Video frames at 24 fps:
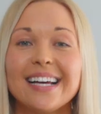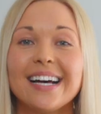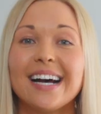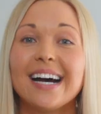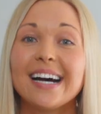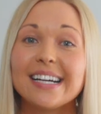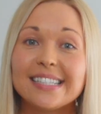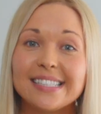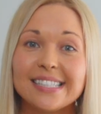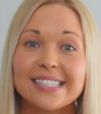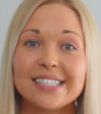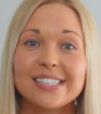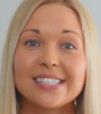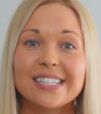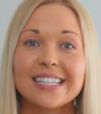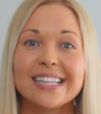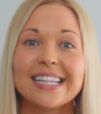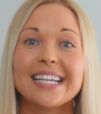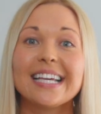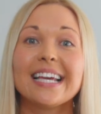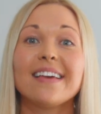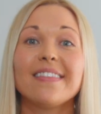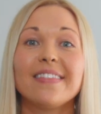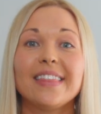
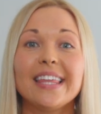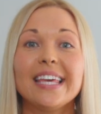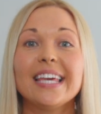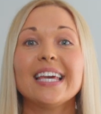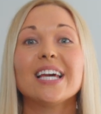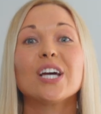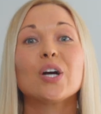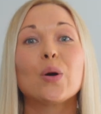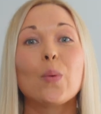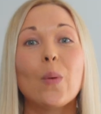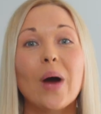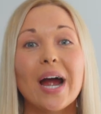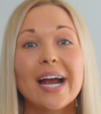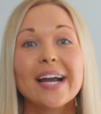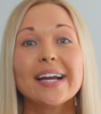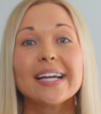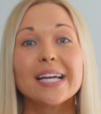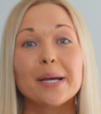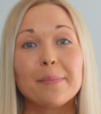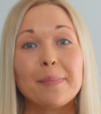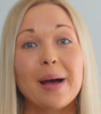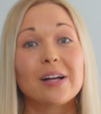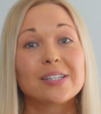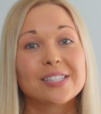Additionally, the Inquiring
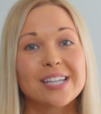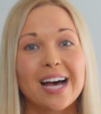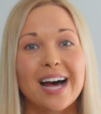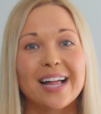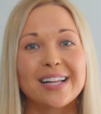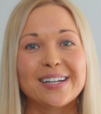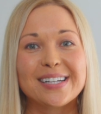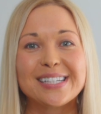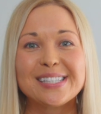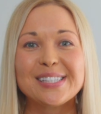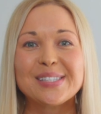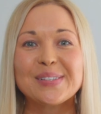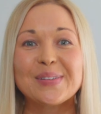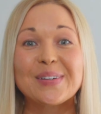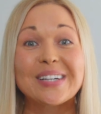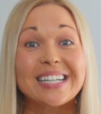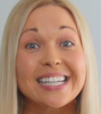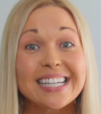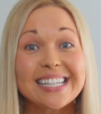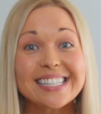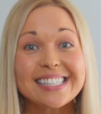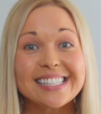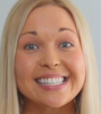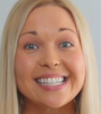About Tolerance or
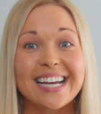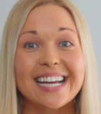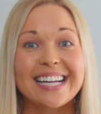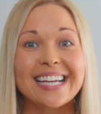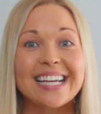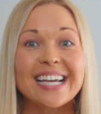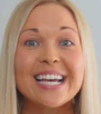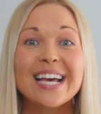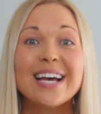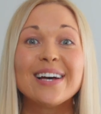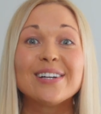EAT study